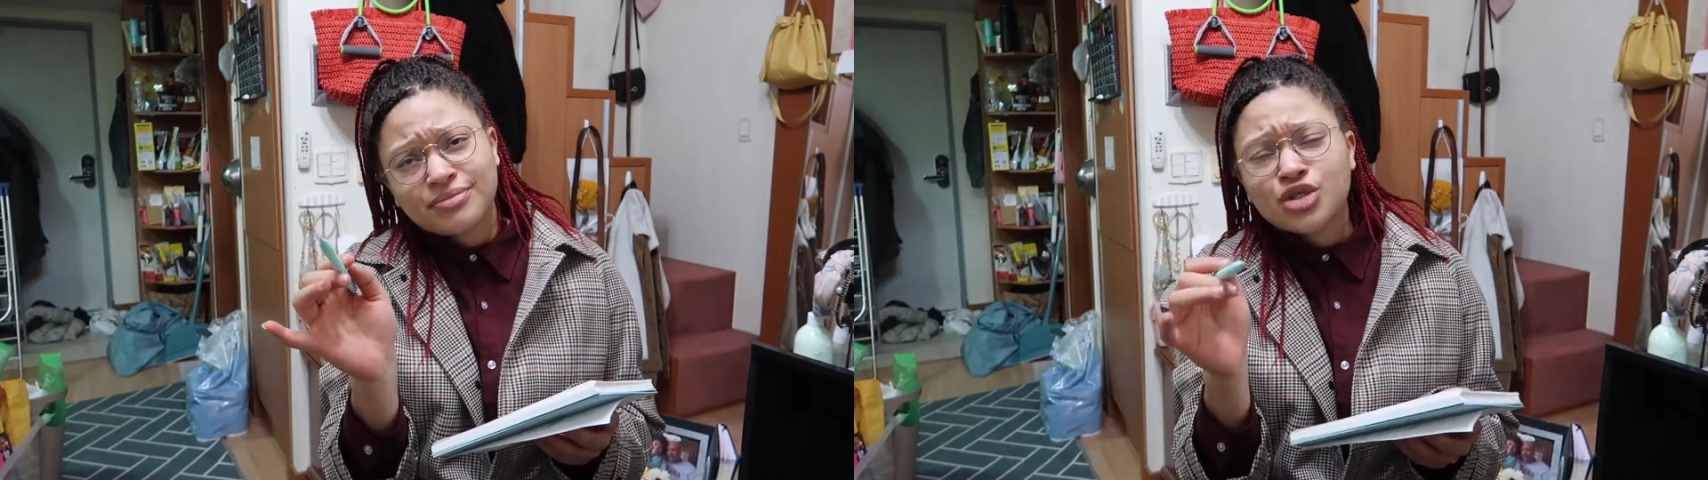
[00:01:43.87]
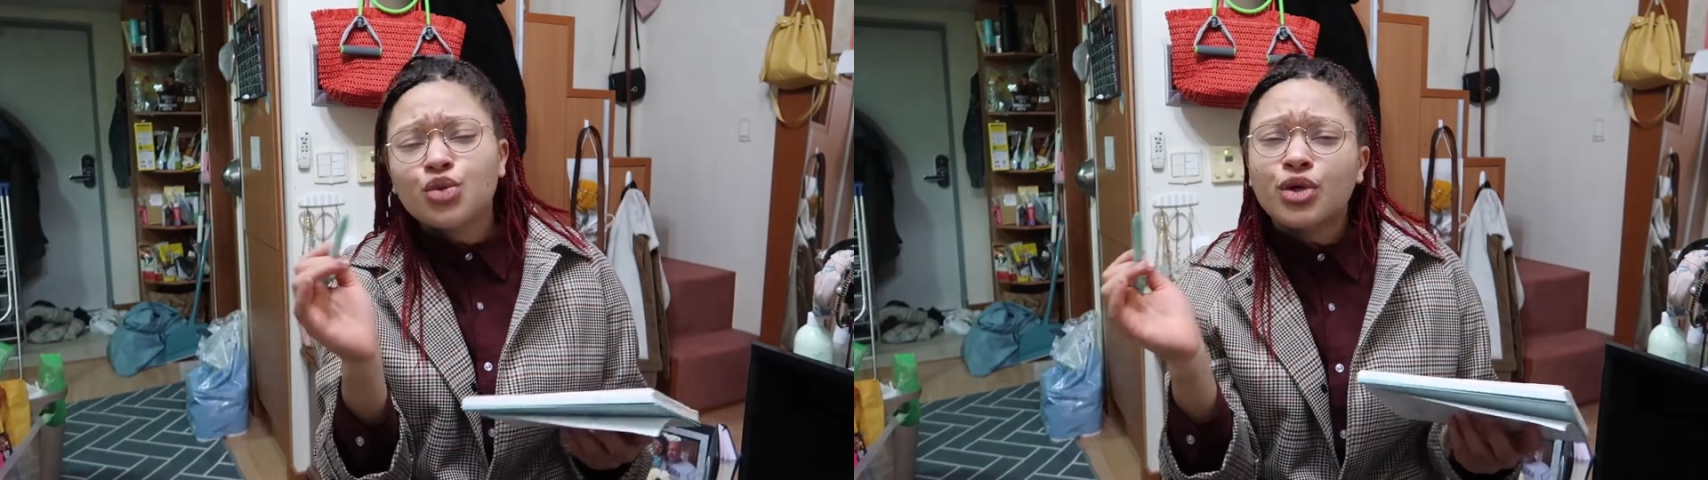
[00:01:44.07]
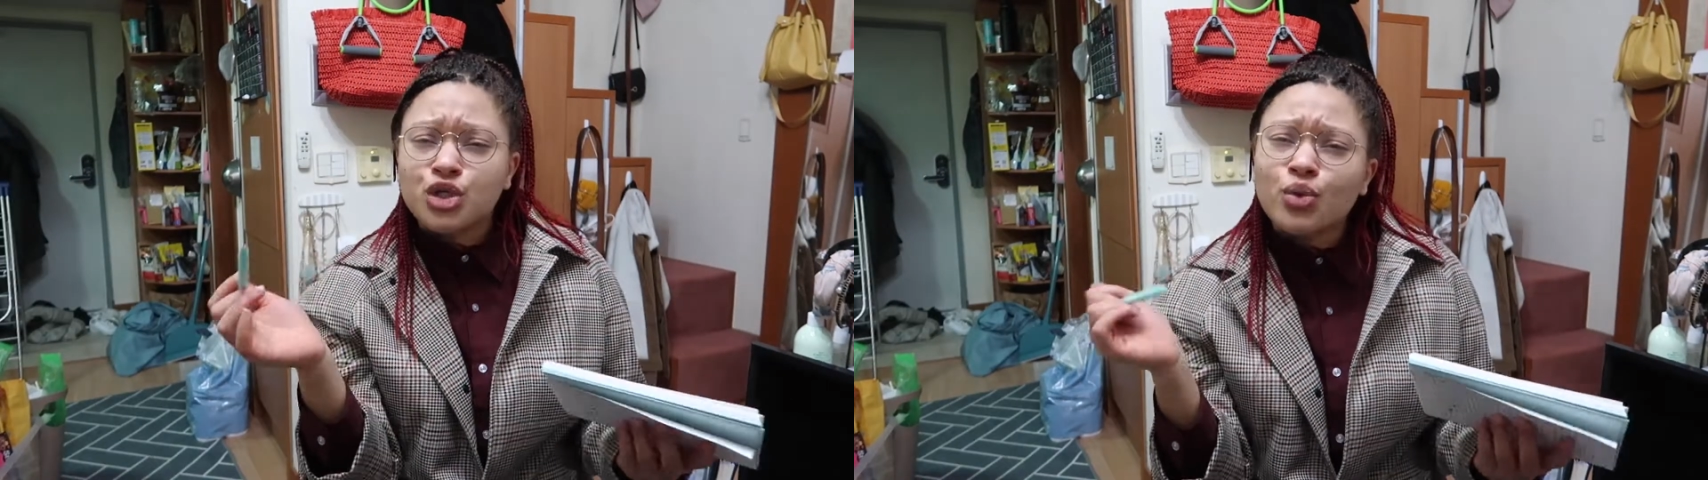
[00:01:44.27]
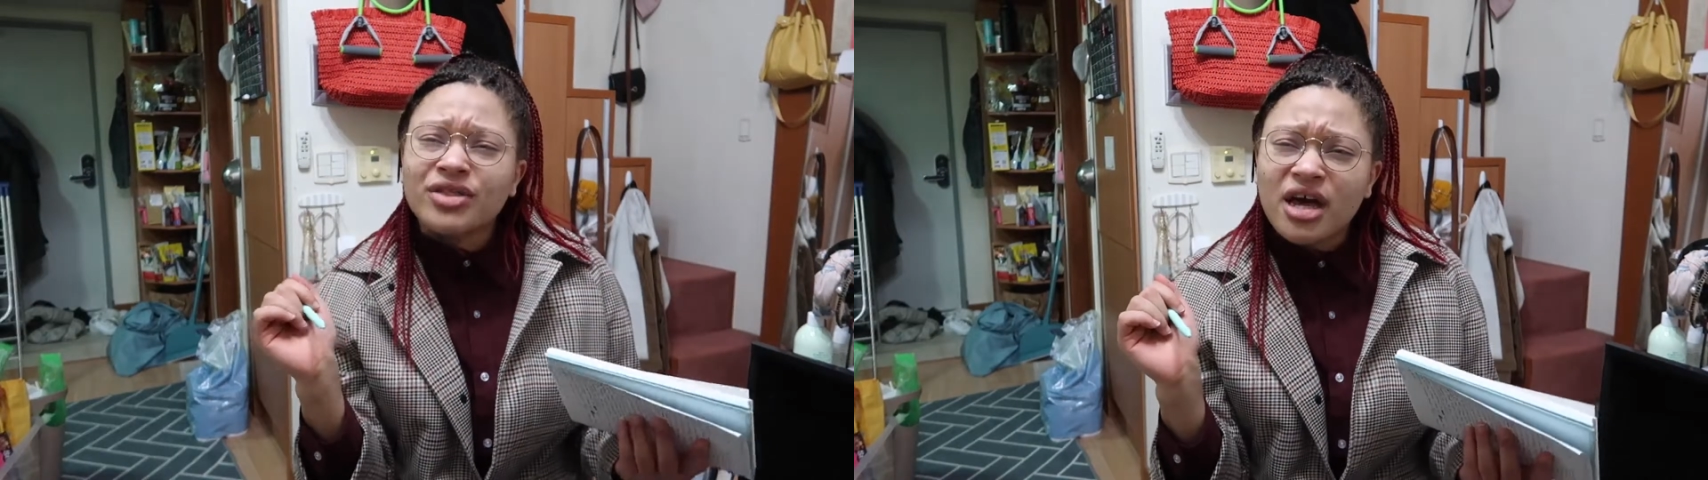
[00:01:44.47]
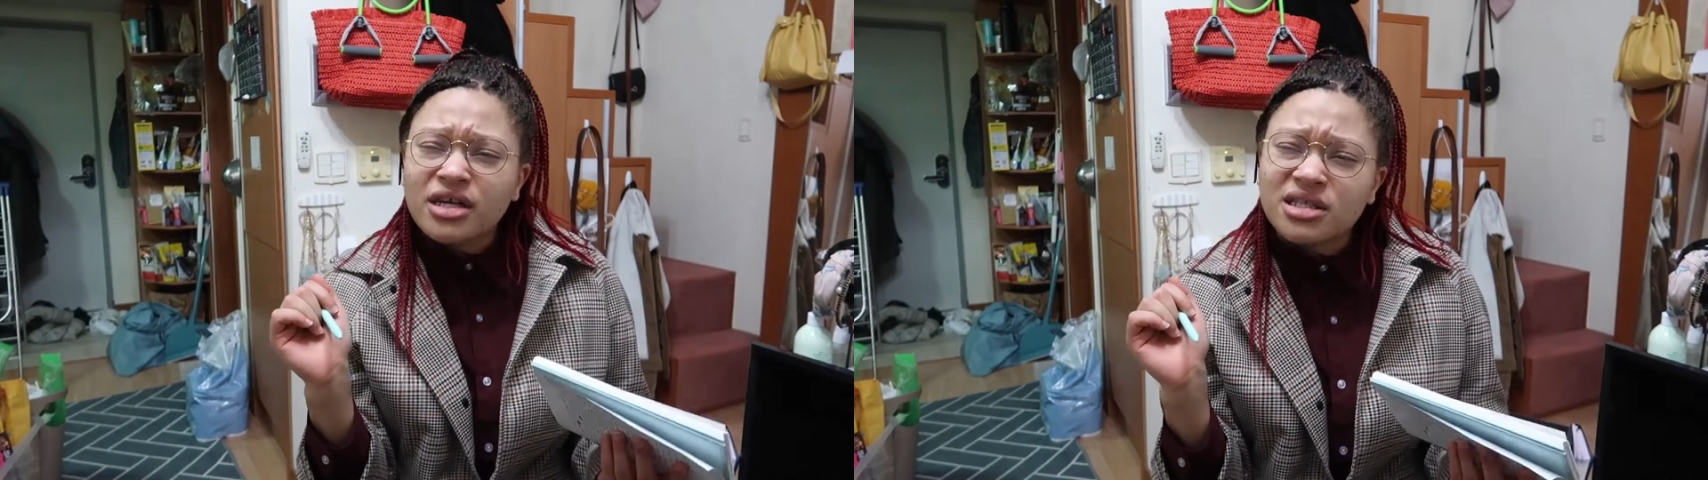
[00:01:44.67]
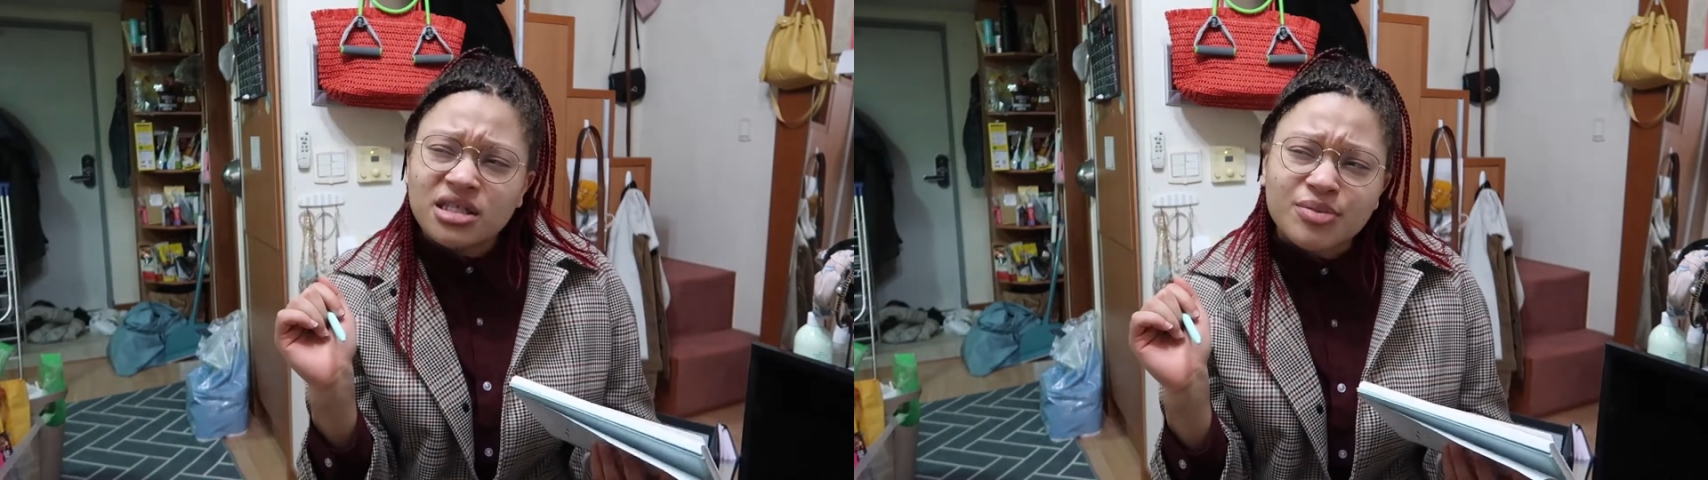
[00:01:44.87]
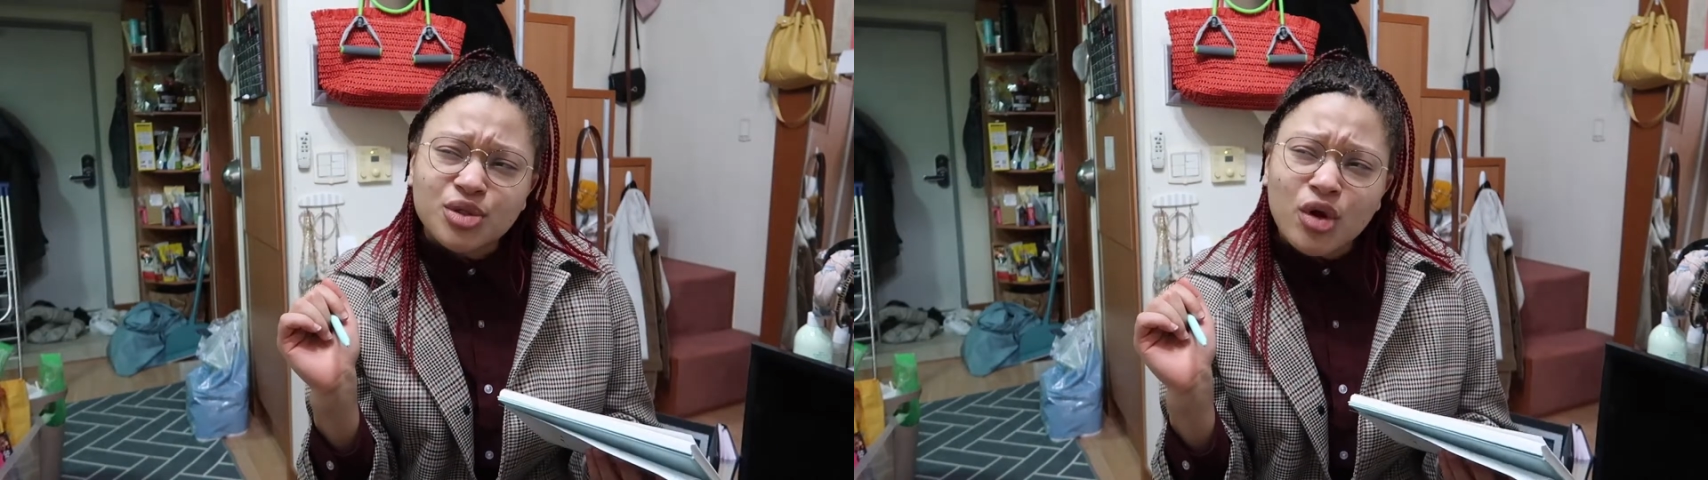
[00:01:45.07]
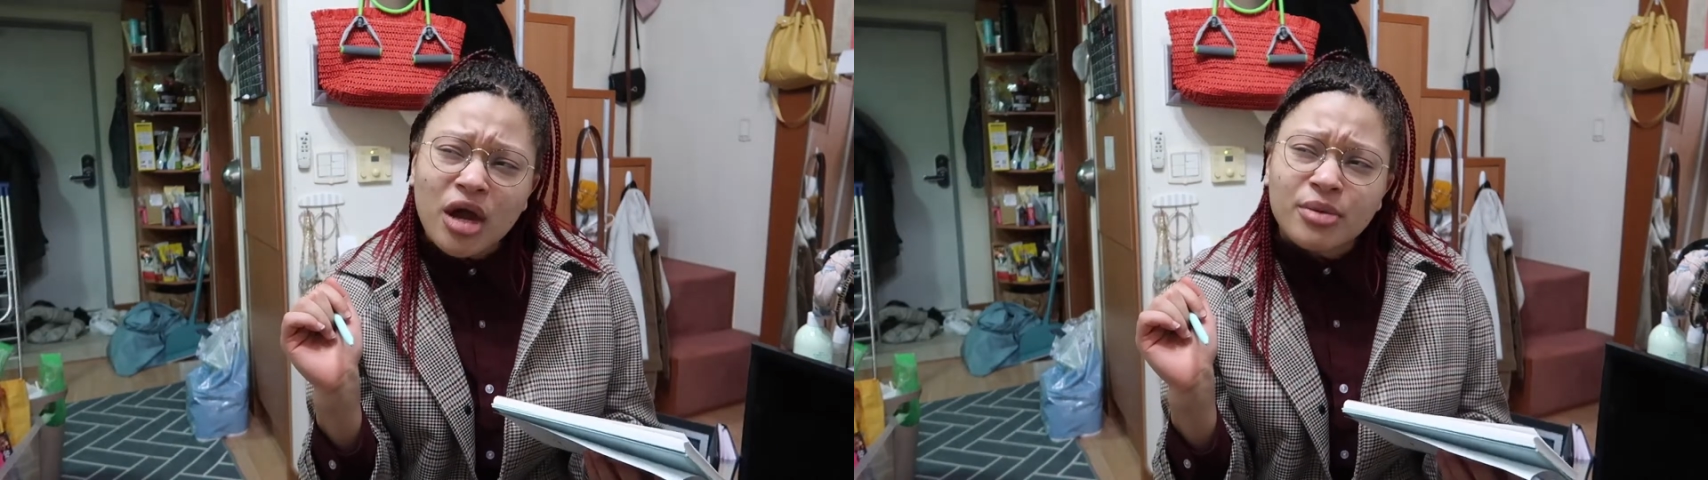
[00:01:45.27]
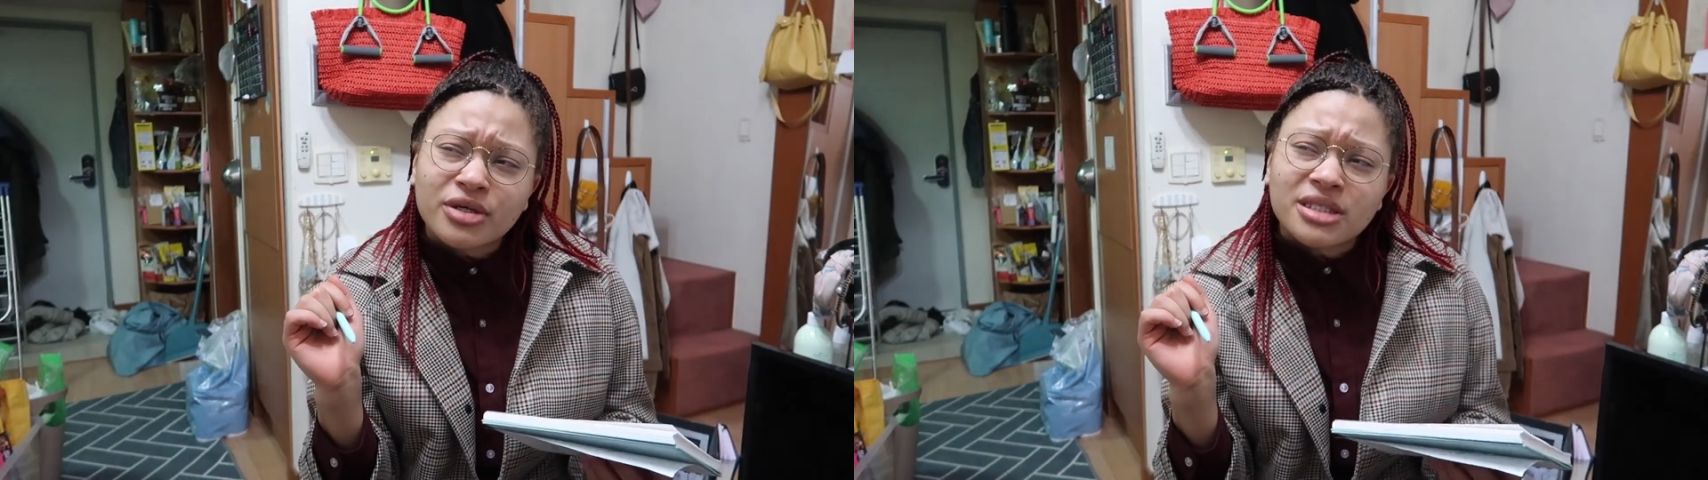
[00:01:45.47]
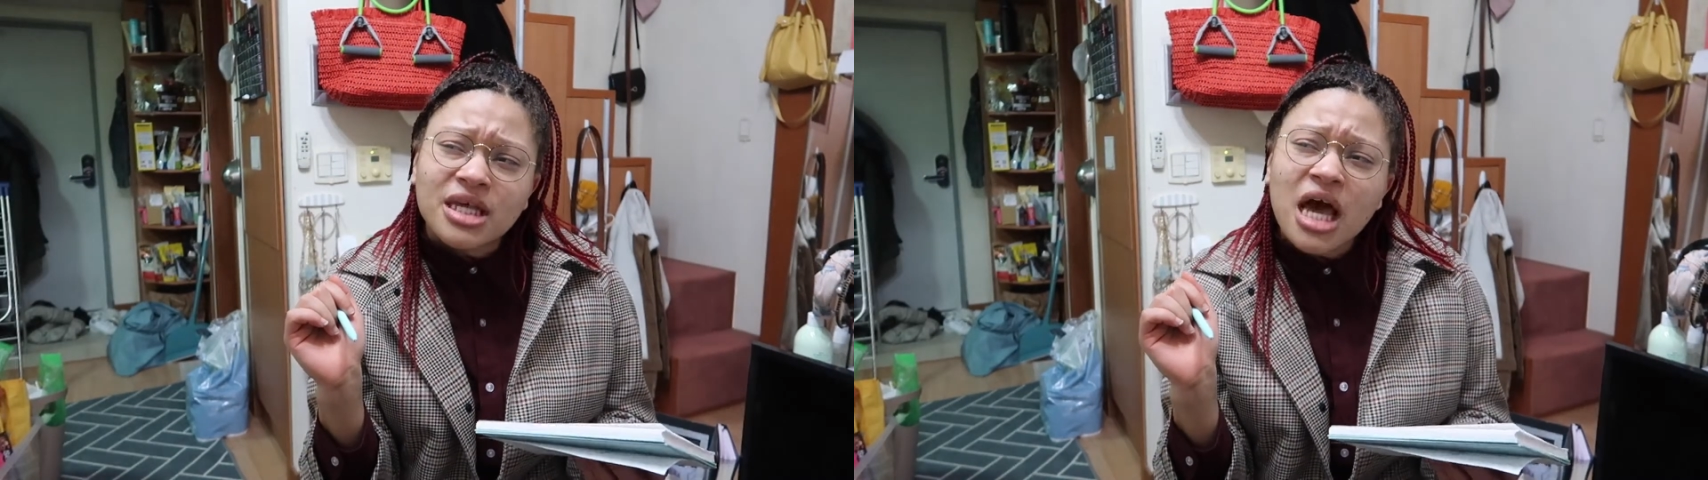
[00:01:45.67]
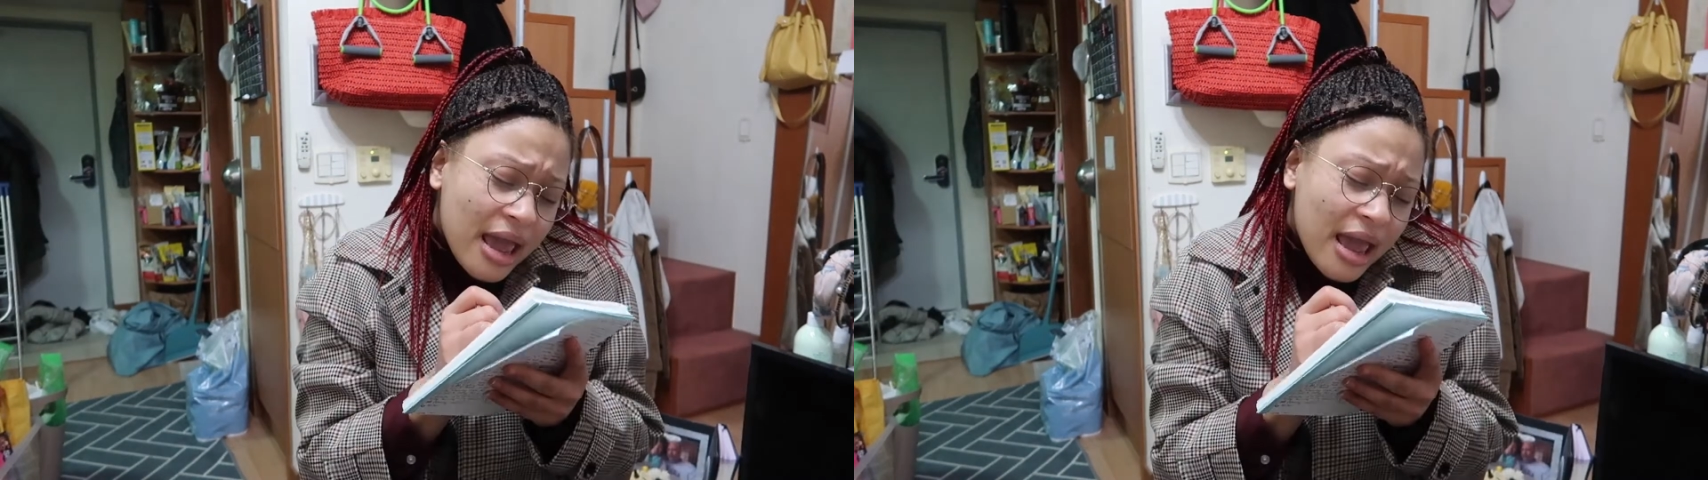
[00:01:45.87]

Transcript: to reach one thousand subscribers.